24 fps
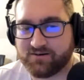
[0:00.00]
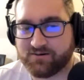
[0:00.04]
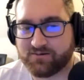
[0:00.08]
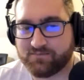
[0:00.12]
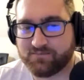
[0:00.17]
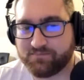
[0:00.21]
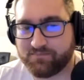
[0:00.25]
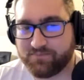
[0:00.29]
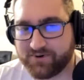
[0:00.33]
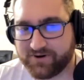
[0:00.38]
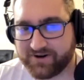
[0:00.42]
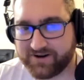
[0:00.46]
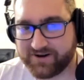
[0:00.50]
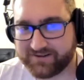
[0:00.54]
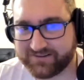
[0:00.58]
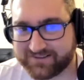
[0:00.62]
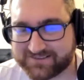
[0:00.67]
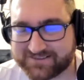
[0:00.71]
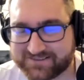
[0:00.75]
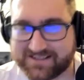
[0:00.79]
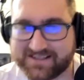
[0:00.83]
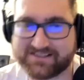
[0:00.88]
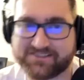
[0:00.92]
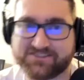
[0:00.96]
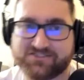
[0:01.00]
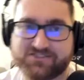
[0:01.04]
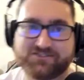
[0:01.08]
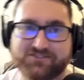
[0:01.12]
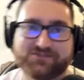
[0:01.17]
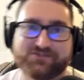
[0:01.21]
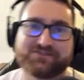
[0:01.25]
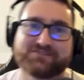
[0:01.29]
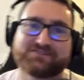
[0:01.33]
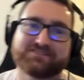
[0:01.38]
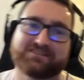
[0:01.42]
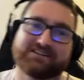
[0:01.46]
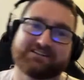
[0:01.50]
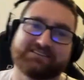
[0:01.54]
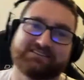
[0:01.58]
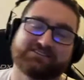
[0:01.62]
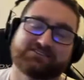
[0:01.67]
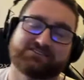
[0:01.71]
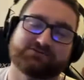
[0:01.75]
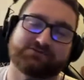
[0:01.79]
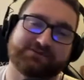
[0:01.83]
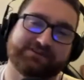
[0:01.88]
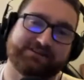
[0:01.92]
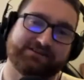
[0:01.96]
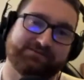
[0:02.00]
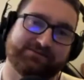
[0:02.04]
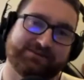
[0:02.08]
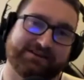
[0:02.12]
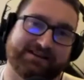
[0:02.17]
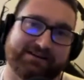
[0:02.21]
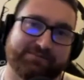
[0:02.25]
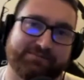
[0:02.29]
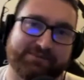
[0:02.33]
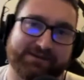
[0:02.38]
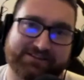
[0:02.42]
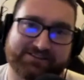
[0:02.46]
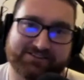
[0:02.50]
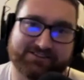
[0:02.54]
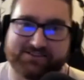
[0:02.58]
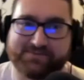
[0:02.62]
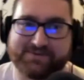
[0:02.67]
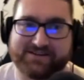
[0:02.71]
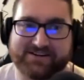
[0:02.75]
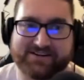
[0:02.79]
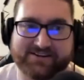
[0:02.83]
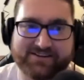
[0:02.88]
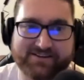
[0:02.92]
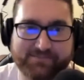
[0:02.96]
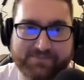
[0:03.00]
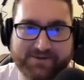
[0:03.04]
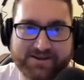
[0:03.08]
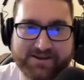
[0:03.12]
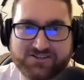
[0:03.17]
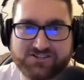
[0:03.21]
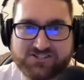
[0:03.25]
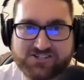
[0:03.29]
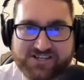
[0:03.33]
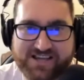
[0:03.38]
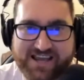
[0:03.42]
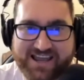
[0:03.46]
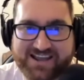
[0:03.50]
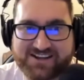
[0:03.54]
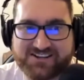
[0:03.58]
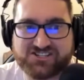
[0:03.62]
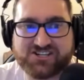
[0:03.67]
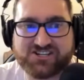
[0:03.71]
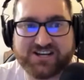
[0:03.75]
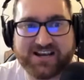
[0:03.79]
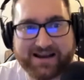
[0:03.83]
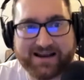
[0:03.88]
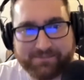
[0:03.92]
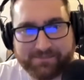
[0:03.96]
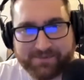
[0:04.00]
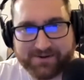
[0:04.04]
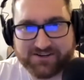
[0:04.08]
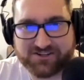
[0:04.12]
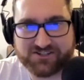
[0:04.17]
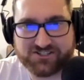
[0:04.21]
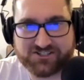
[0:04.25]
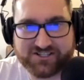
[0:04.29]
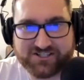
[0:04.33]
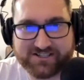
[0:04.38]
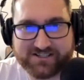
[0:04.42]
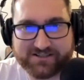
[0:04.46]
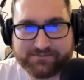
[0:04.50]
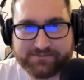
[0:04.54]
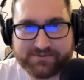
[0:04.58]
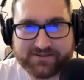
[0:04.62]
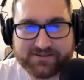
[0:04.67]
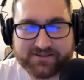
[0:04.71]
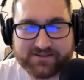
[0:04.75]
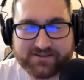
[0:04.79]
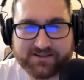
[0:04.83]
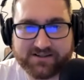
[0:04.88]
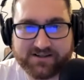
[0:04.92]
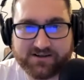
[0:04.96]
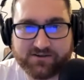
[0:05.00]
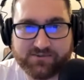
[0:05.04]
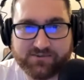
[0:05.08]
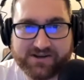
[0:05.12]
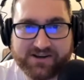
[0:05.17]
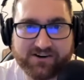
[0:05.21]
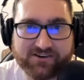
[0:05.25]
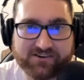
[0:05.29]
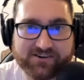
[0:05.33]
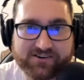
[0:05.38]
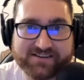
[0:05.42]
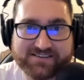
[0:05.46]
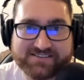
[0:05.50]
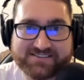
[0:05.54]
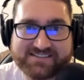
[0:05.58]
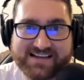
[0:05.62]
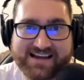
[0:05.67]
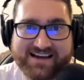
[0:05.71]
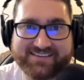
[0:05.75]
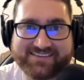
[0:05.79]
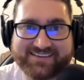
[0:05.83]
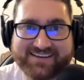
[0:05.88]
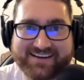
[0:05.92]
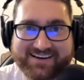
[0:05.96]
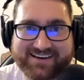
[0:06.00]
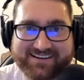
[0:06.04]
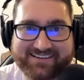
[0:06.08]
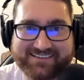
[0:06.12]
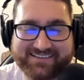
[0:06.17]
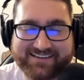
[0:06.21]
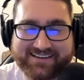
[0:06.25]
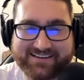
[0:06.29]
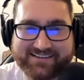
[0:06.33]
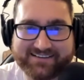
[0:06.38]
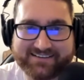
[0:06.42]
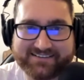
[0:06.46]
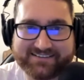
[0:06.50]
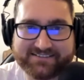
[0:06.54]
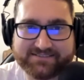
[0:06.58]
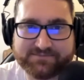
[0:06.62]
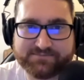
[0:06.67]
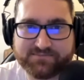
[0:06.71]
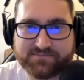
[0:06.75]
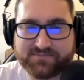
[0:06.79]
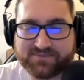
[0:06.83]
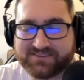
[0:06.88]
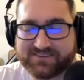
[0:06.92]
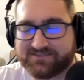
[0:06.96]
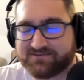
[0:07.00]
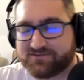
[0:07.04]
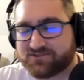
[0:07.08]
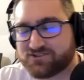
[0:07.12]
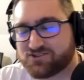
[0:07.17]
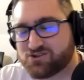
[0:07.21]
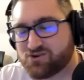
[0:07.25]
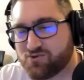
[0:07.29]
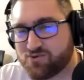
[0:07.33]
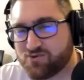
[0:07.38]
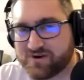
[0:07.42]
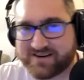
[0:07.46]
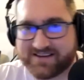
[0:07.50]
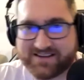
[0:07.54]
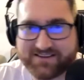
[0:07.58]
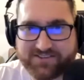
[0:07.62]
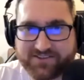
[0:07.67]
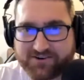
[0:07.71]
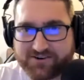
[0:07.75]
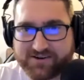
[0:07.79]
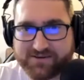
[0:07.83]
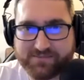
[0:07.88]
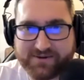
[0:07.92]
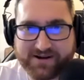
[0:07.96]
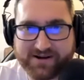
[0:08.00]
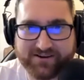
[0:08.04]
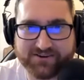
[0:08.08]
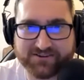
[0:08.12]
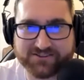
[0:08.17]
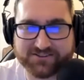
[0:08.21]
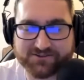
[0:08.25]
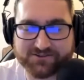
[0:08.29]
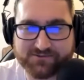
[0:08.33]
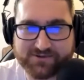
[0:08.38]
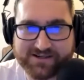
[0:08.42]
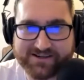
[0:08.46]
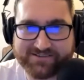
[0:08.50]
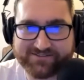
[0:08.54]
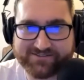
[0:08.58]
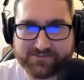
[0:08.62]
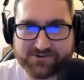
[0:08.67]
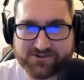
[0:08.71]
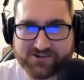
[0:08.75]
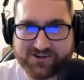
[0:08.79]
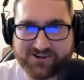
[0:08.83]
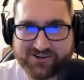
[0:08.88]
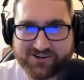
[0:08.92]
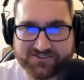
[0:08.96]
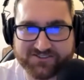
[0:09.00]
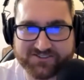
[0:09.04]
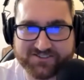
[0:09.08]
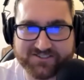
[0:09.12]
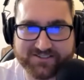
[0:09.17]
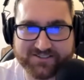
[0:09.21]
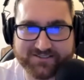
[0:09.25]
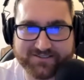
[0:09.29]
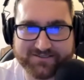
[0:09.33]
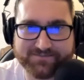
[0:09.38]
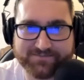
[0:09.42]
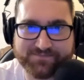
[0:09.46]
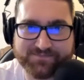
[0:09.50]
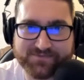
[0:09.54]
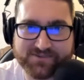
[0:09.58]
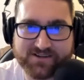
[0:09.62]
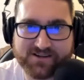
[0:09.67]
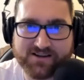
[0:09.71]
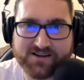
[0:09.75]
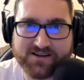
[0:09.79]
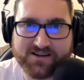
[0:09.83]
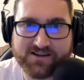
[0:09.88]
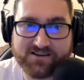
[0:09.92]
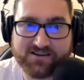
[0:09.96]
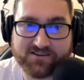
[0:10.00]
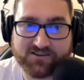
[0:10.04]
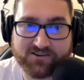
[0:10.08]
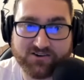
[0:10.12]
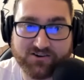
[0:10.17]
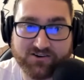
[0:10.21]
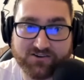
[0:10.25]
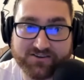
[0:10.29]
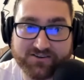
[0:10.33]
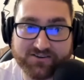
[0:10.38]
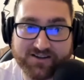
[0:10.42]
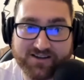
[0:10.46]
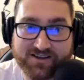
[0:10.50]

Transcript: But let's get to this week. We got a big tournament here, the PGA Championship. We are in South Carolina, I believe 20, 30 miles away from Charleston, called